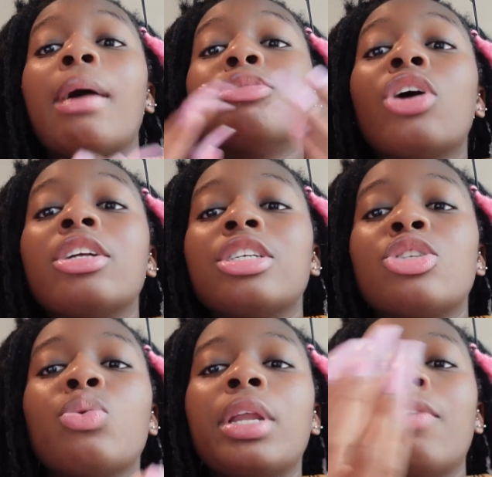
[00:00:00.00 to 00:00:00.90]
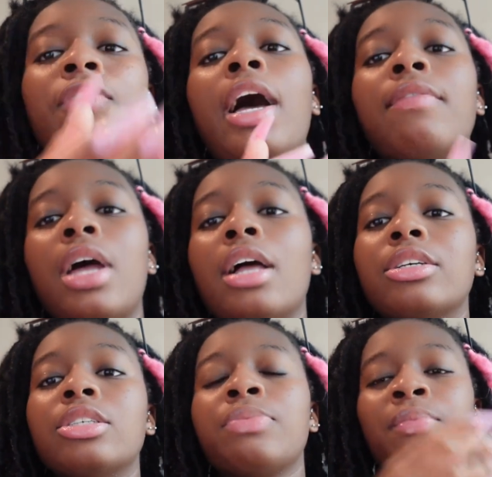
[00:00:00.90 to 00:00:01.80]
I'm charging $25.
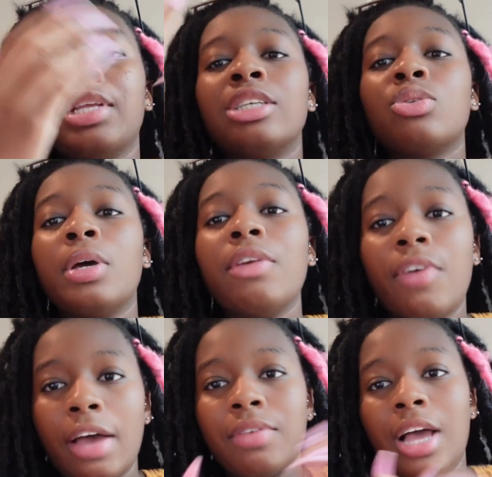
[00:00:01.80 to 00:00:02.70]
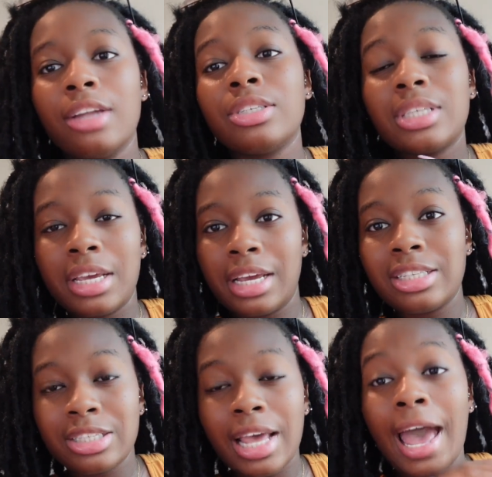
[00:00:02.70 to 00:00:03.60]
$25 to
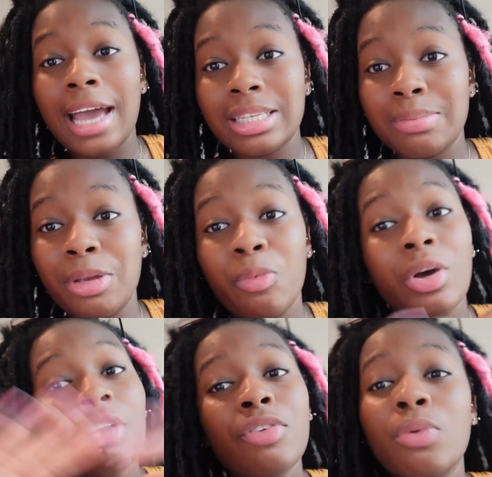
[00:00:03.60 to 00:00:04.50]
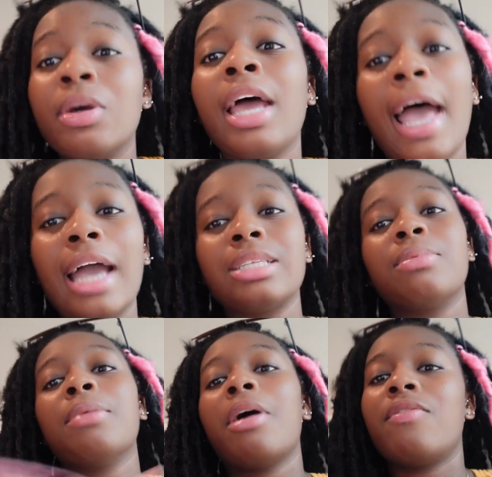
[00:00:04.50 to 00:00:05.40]
ask me whatever you want to ask
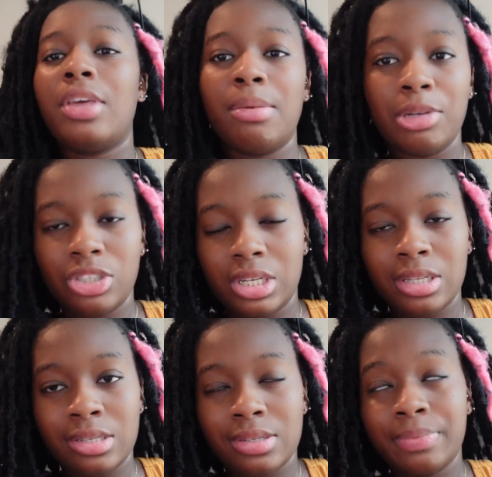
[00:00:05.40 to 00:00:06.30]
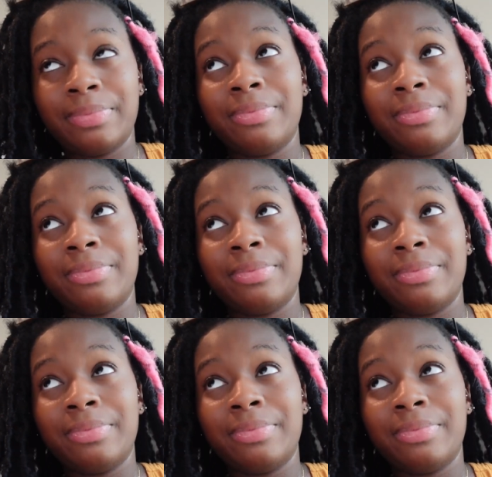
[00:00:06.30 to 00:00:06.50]
me about vending machines.